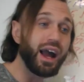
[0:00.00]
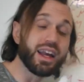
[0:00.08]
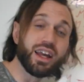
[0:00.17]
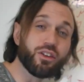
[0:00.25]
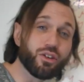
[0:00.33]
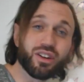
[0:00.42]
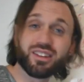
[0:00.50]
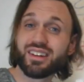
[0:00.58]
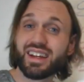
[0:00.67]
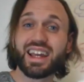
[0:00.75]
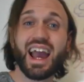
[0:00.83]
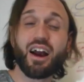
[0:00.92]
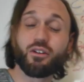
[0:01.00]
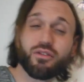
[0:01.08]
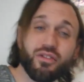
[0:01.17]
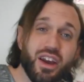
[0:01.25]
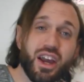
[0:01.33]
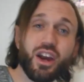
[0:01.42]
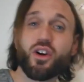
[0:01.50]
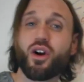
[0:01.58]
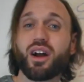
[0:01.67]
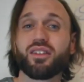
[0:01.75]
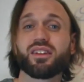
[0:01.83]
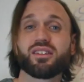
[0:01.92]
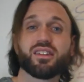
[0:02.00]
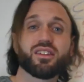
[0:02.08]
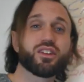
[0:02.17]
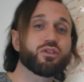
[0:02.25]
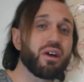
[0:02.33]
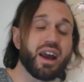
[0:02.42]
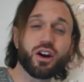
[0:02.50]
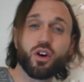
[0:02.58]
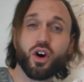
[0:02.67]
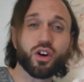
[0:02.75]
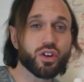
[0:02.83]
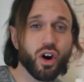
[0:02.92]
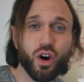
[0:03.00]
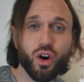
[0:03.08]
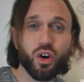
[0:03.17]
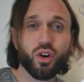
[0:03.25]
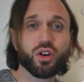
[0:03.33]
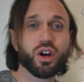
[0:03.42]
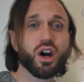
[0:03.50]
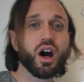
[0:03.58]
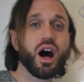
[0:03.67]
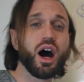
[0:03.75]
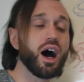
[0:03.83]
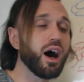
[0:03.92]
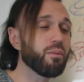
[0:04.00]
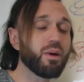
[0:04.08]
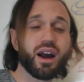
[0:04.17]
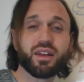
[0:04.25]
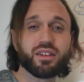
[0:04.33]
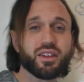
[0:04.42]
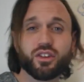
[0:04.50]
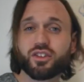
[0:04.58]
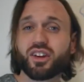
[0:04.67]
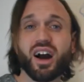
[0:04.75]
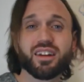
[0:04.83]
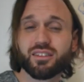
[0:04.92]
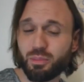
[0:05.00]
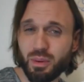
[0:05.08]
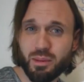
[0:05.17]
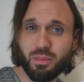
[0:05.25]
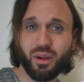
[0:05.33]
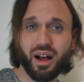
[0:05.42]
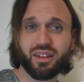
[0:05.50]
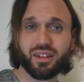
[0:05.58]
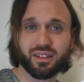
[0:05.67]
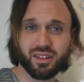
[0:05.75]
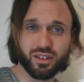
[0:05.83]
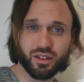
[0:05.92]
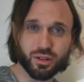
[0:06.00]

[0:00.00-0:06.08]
I either listen to Gary Vee or I listen to Grant Cardone. Um, I, there's tons of people I listen